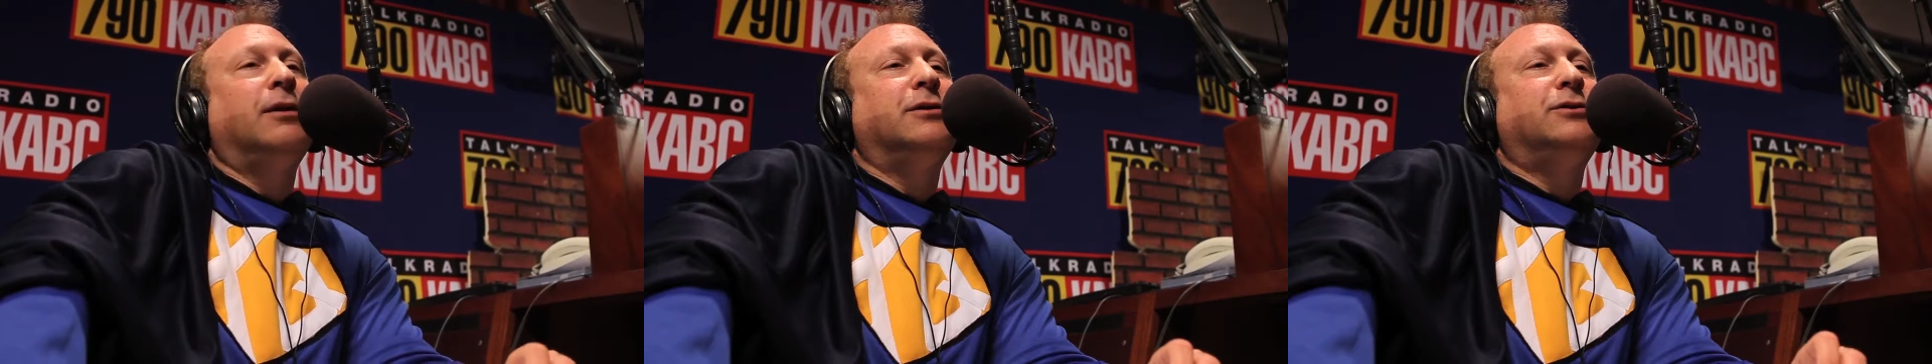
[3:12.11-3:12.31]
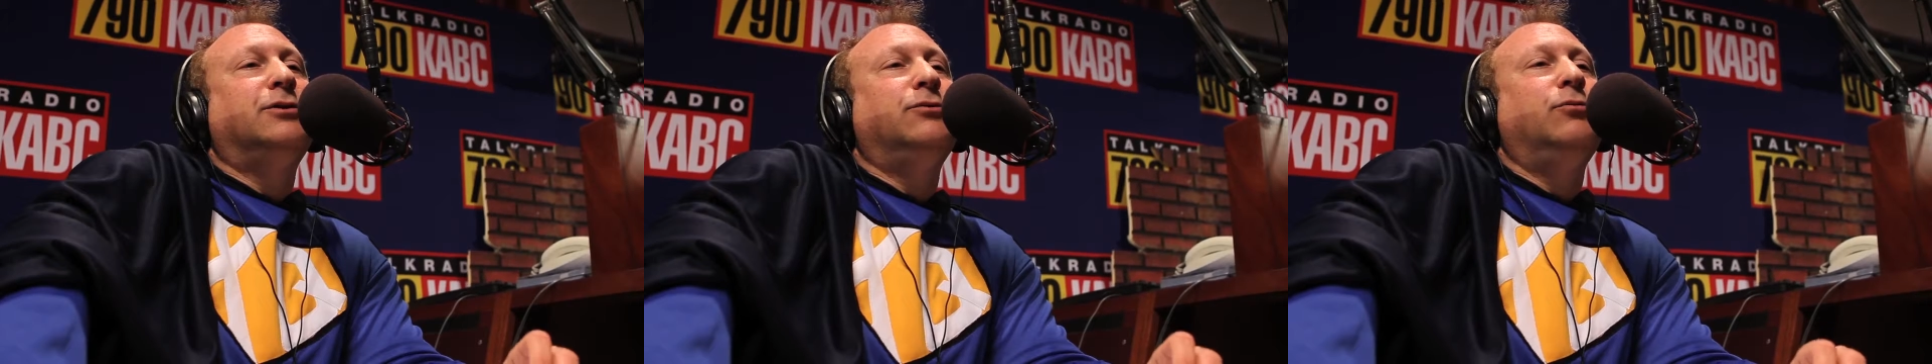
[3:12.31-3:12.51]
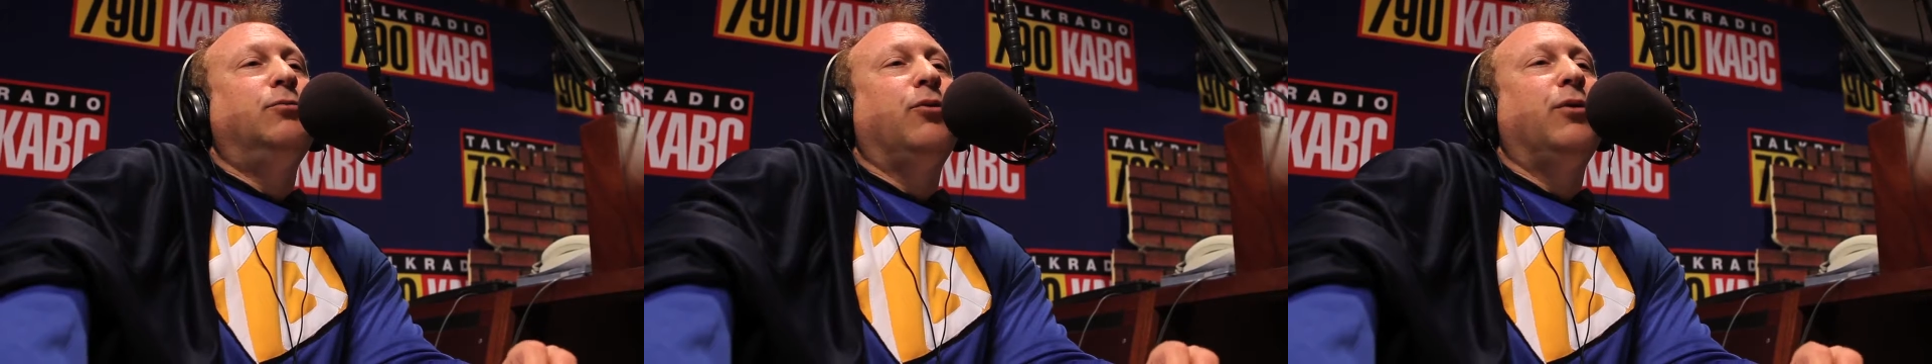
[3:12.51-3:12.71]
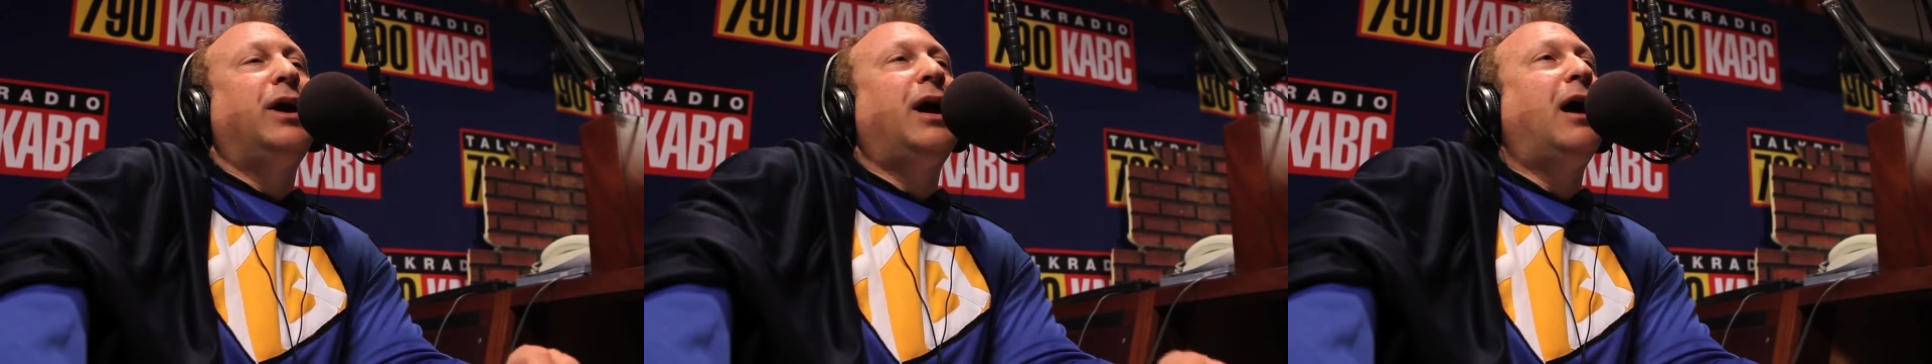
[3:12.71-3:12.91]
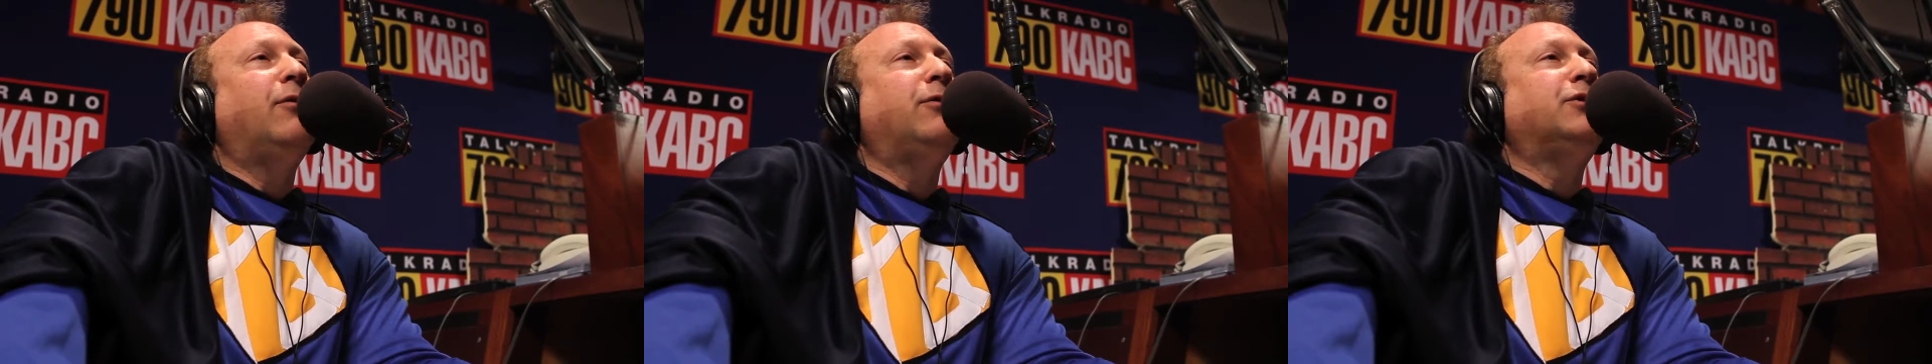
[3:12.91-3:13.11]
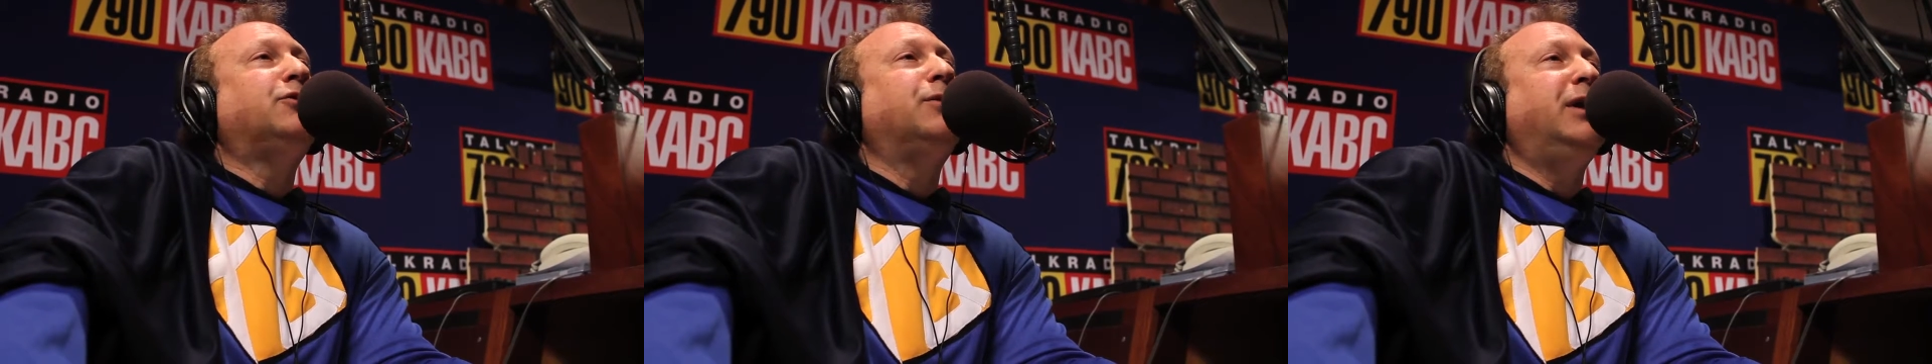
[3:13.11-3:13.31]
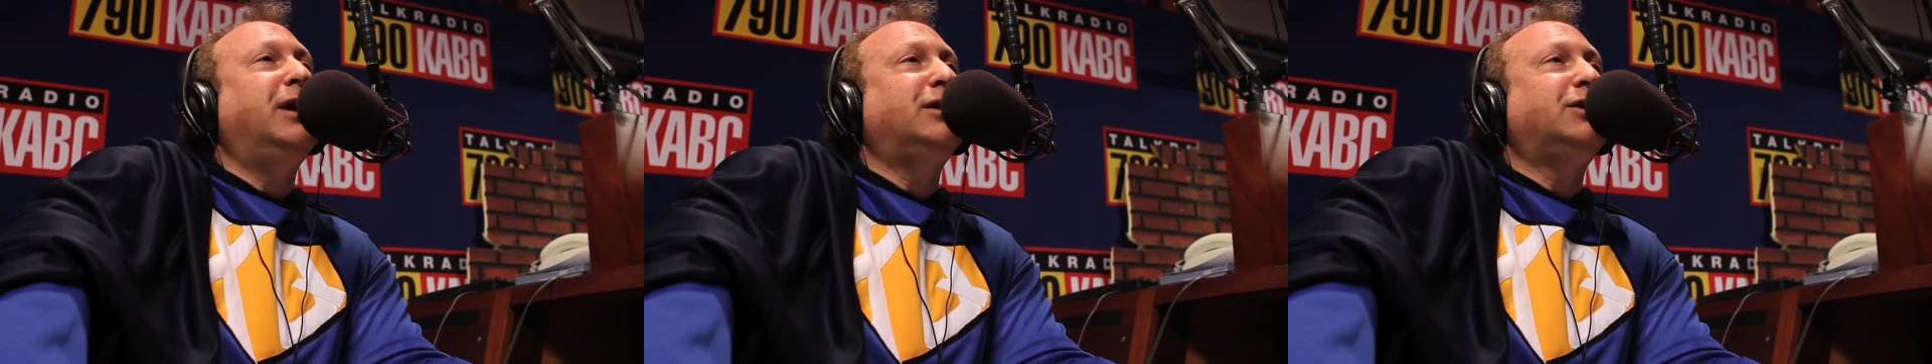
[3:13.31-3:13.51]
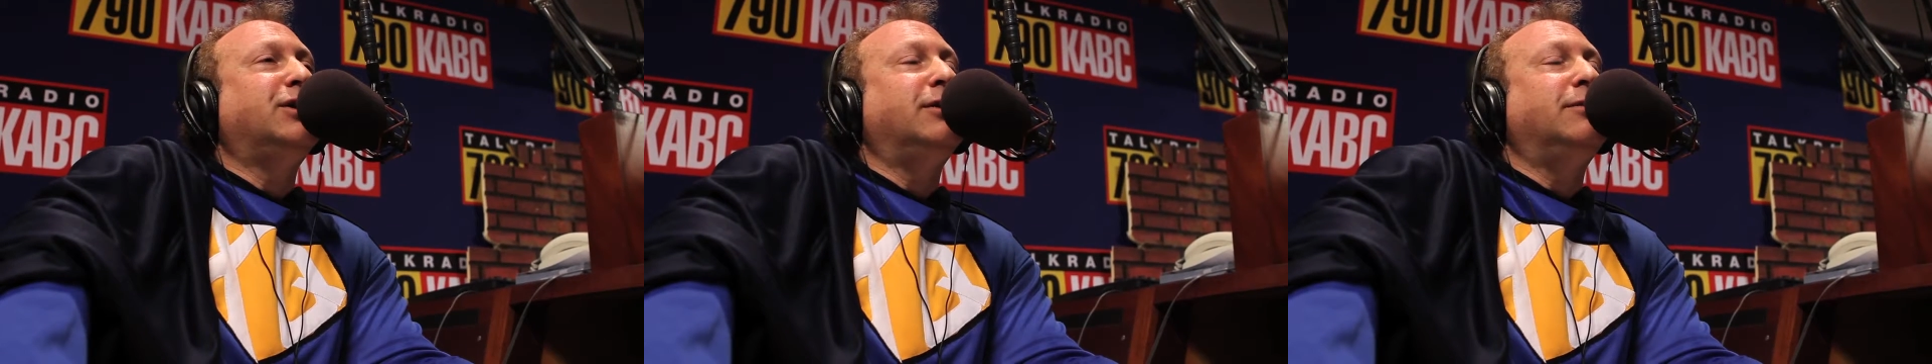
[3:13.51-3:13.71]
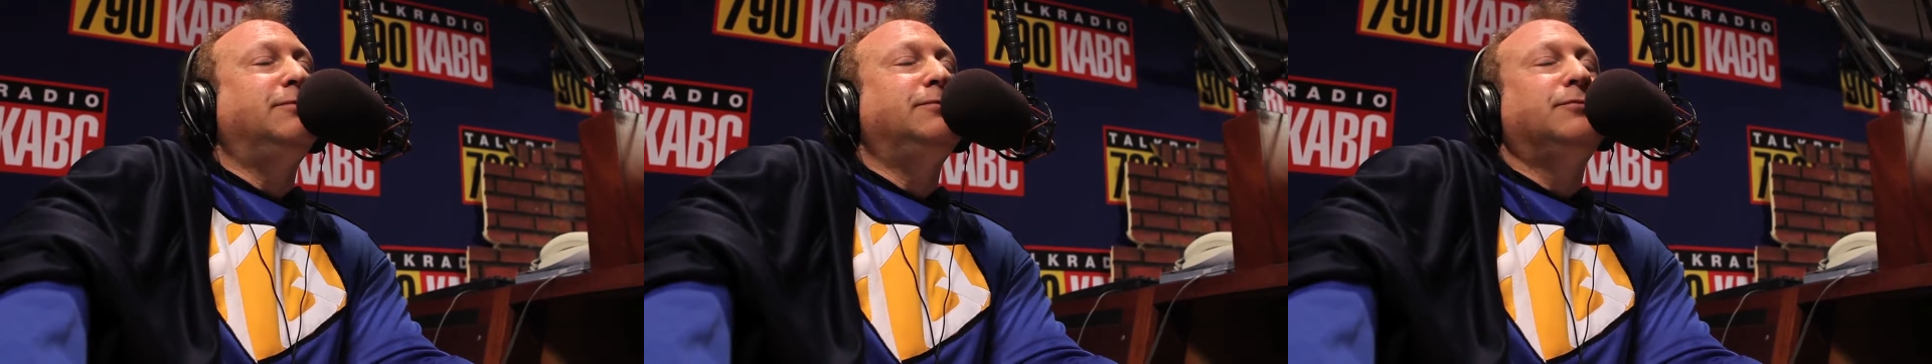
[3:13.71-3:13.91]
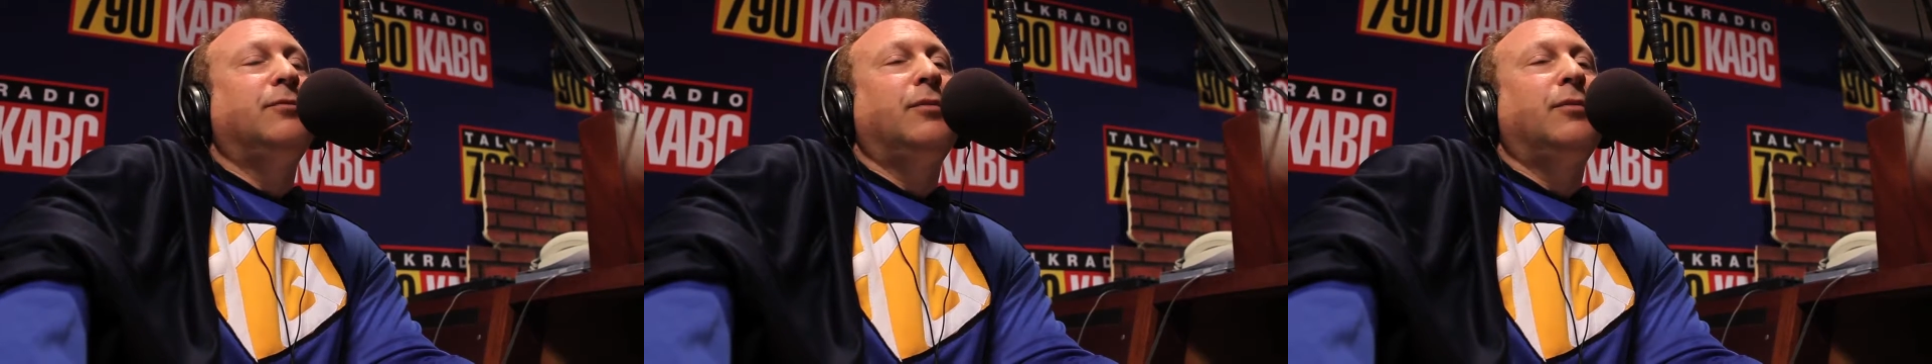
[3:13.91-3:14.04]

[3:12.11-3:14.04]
to bring out a tradition